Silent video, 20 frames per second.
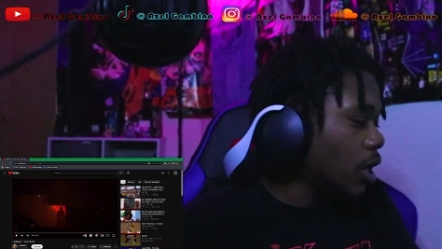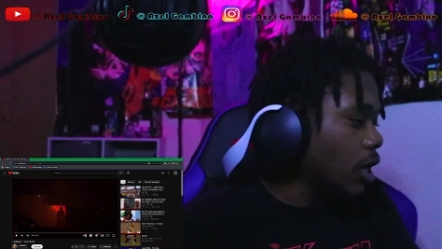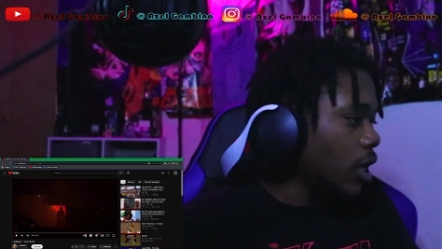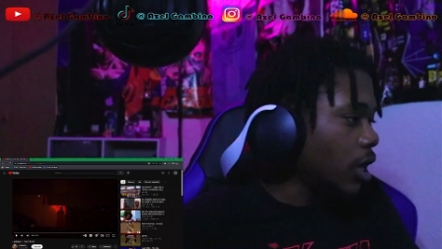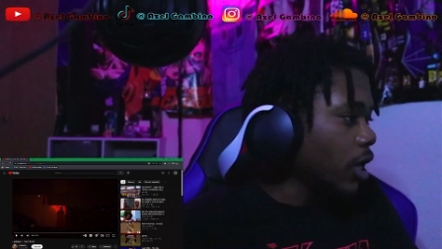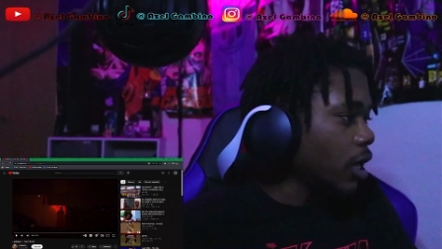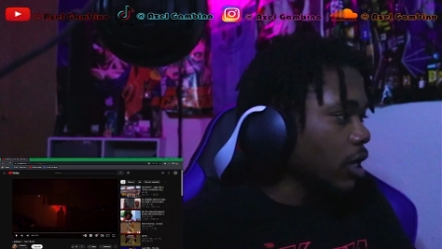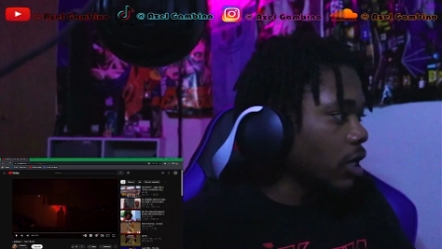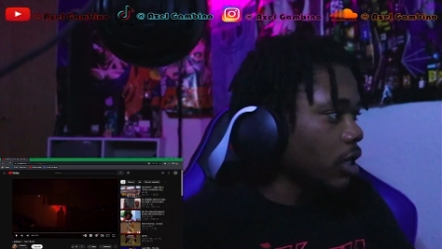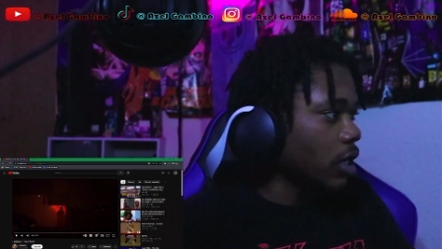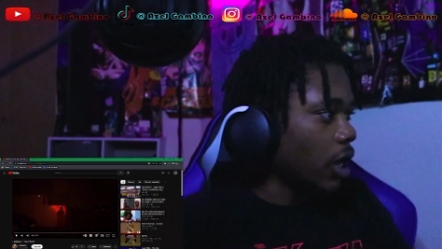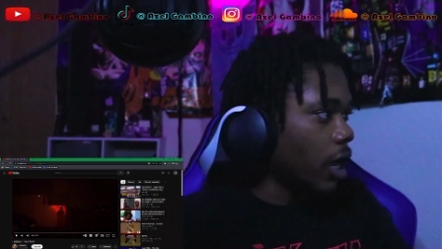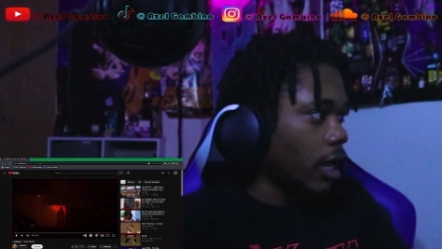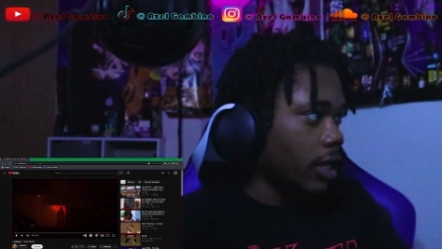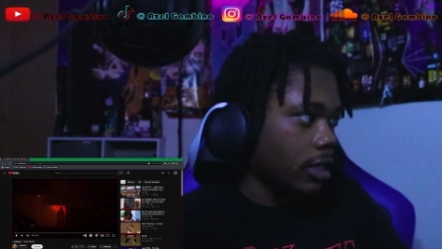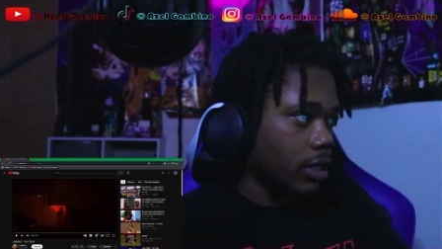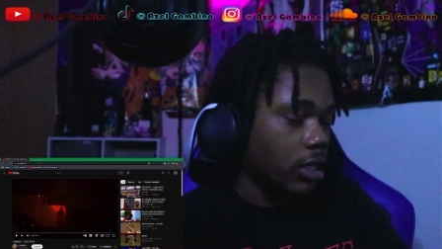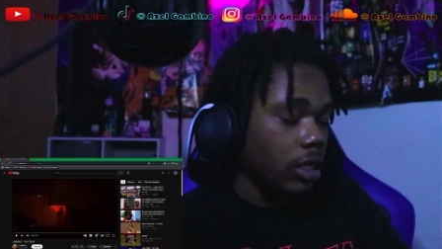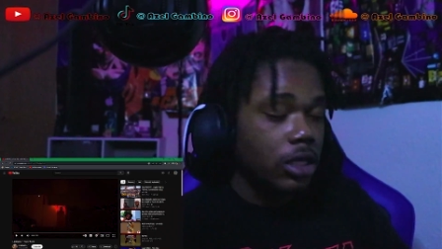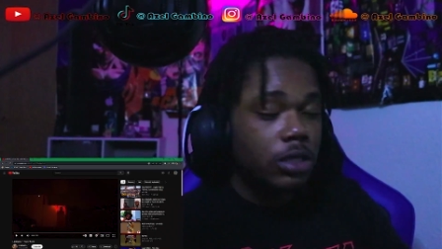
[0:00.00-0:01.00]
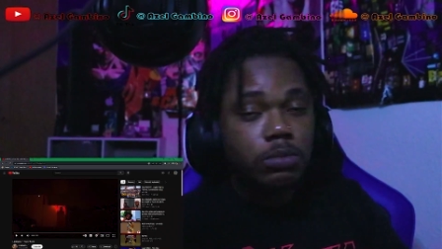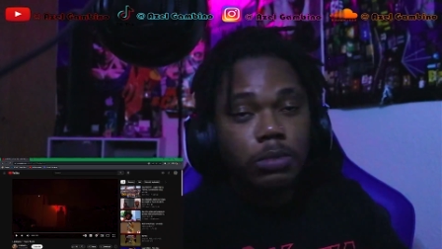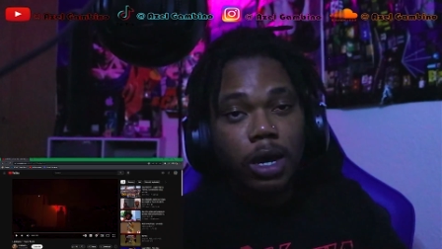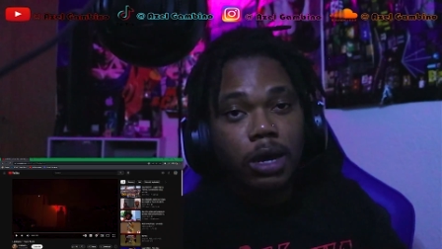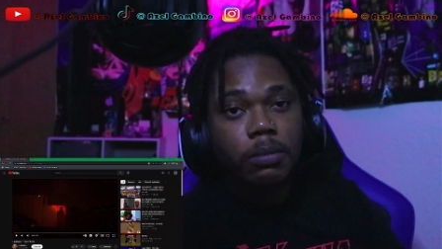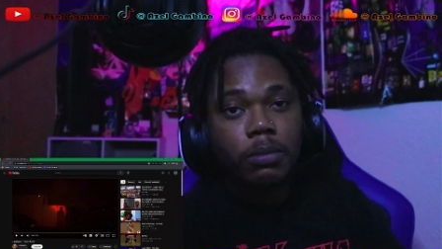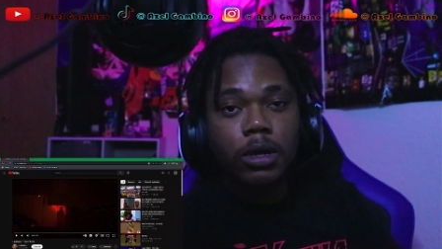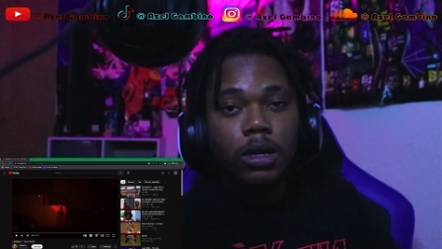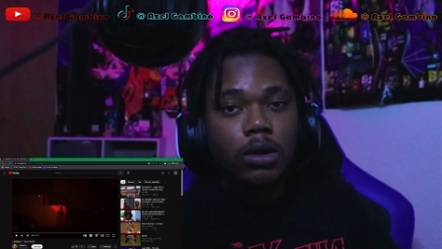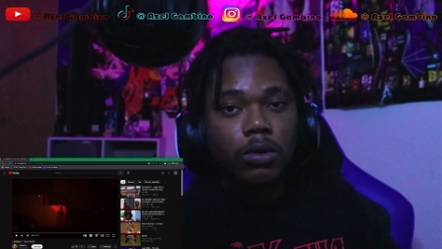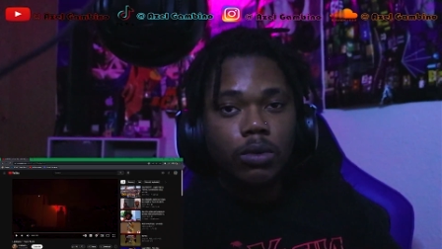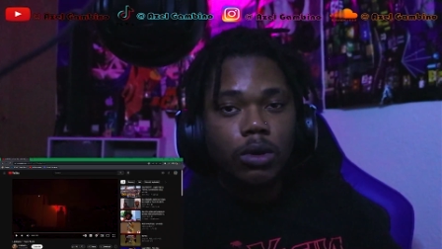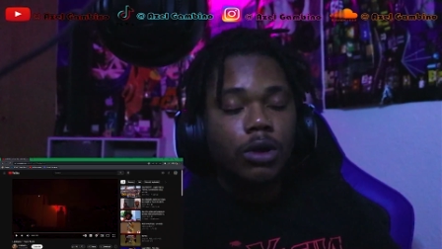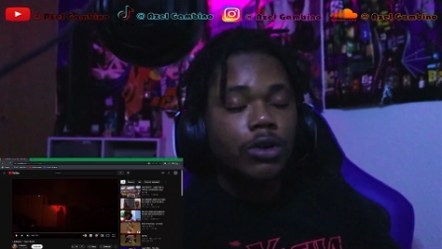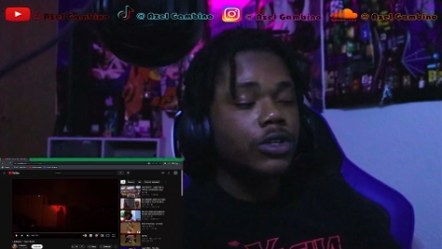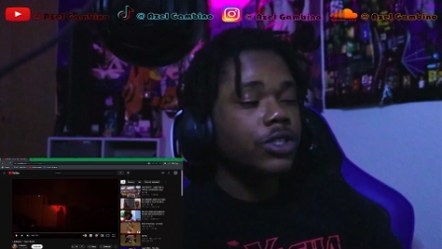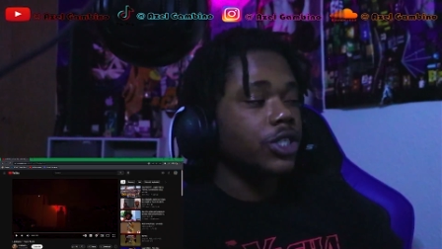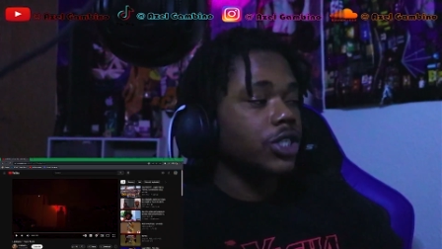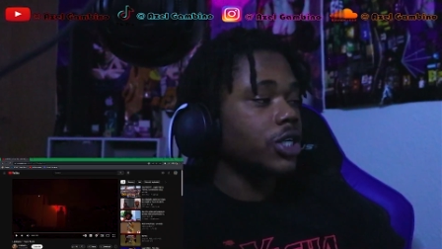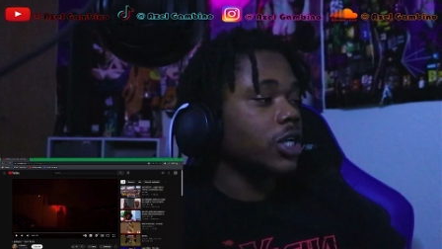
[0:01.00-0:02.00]
And this might be the
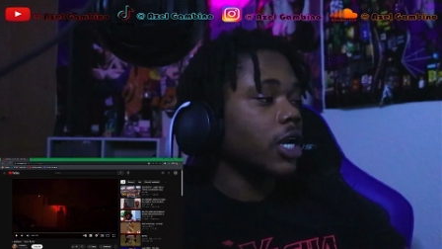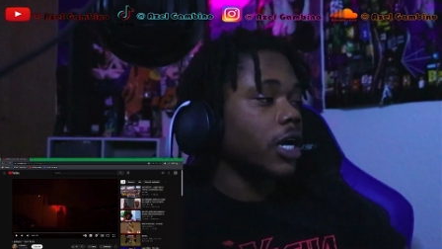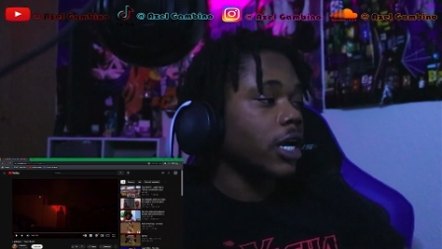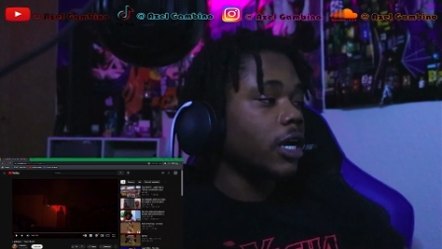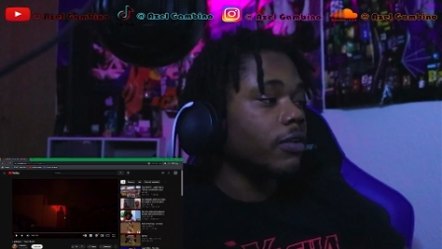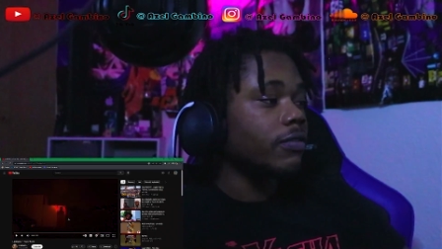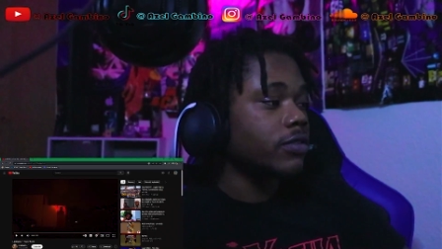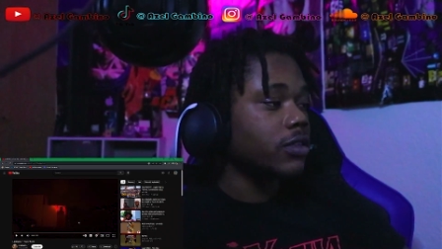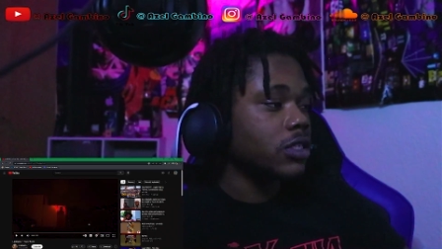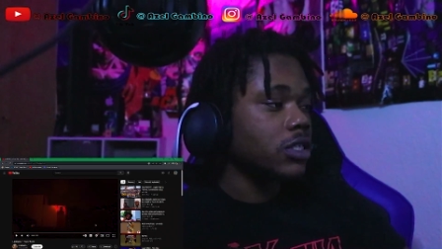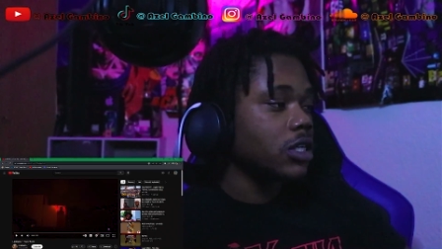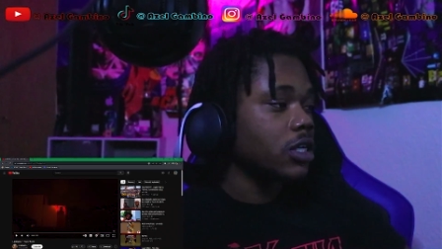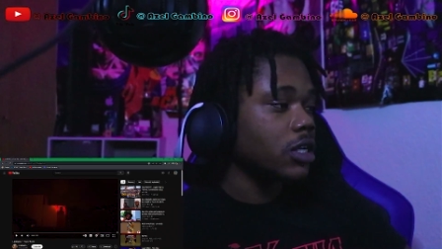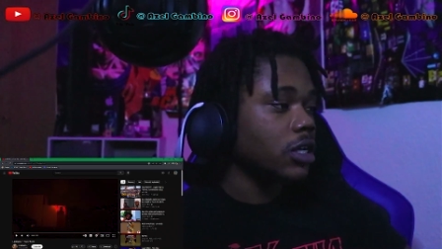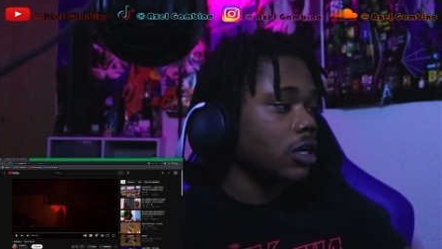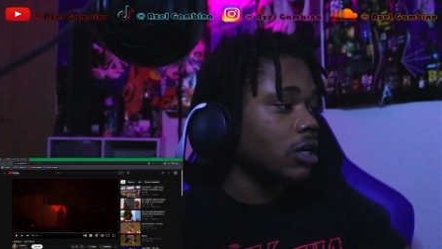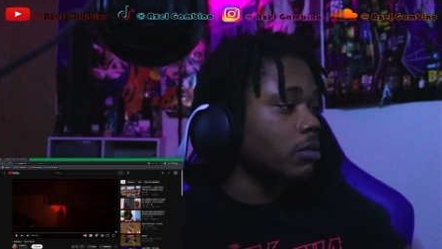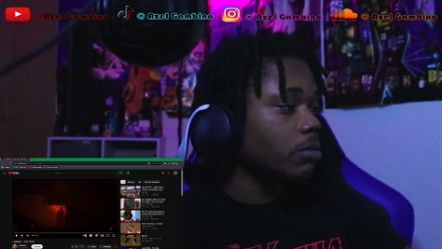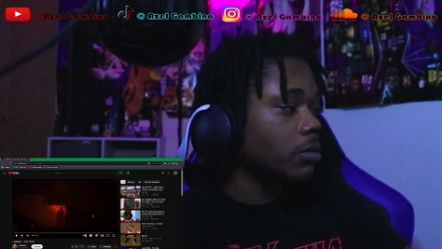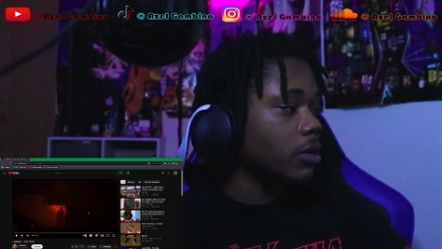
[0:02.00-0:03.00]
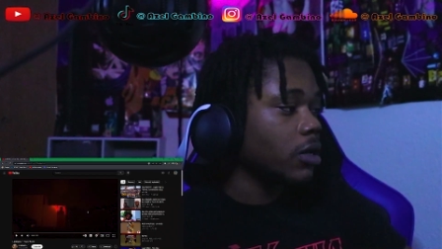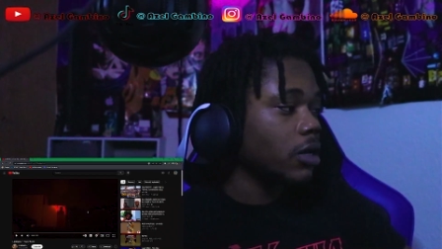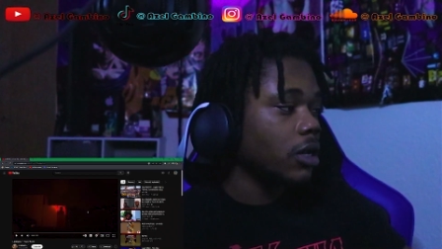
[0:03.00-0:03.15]
rawest shit I ever seen in a minute.